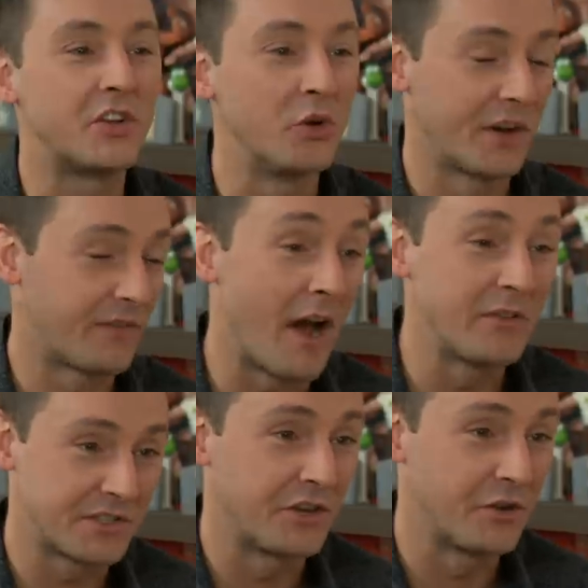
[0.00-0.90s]
2, if I
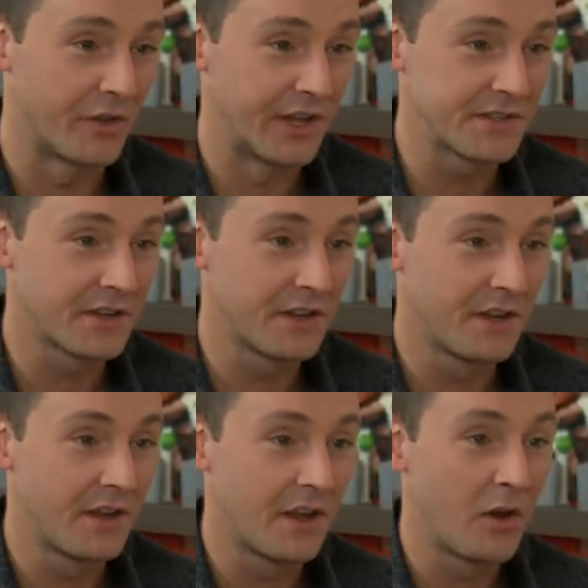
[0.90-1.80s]
was to do this,
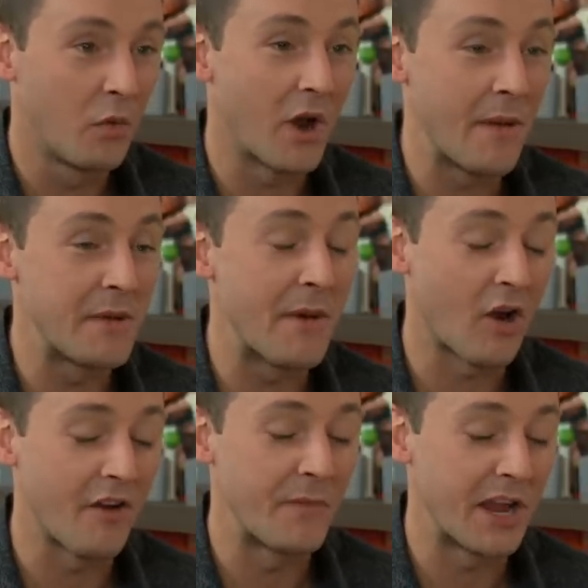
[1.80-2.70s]
would I be better
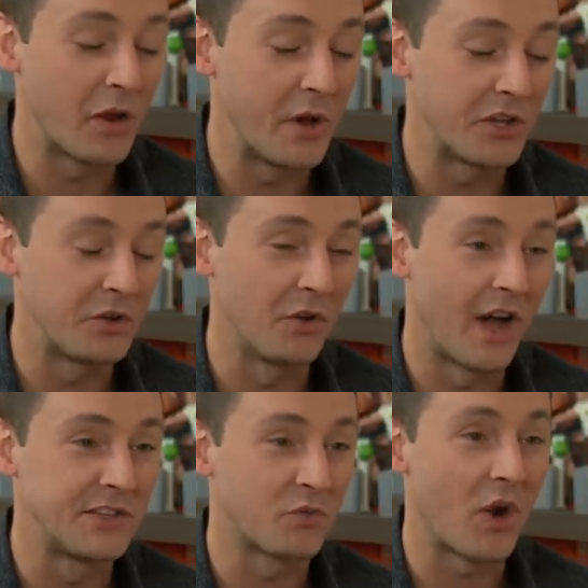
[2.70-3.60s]
off making week 2
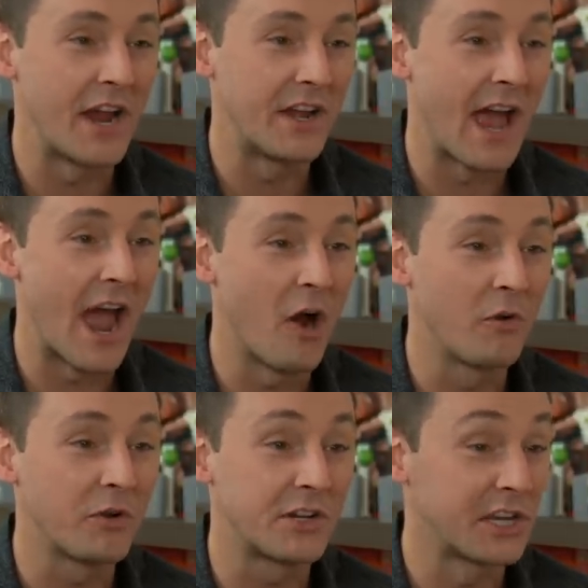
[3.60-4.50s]
lines right
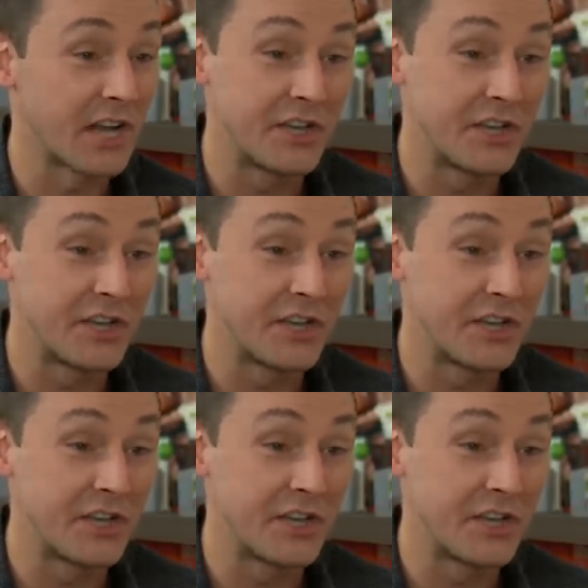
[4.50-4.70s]
now because I